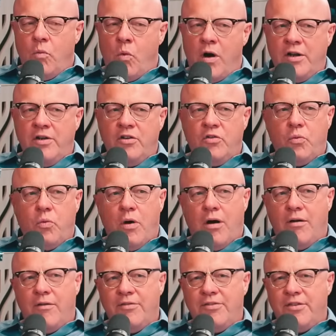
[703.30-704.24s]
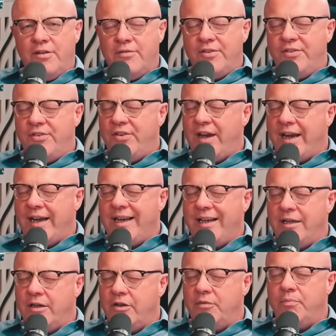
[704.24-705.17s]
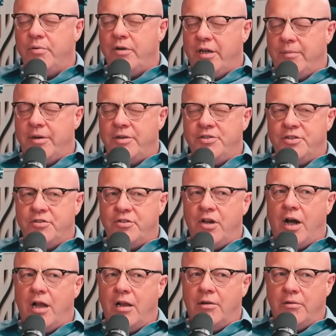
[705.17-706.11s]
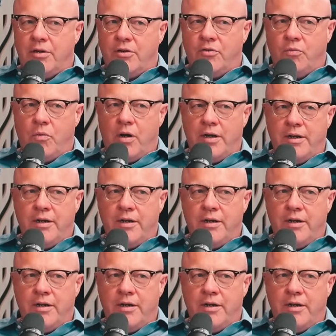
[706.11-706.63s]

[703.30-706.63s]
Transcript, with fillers: 1/12 of a second is pretty much your tolerance.